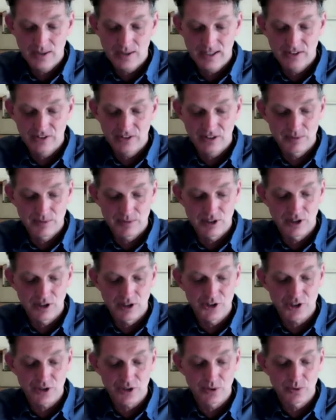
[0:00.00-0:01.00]
it seems
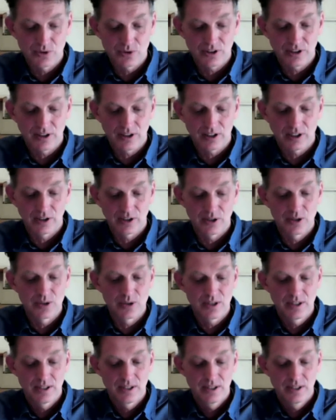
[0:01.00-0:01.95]
logical to conclude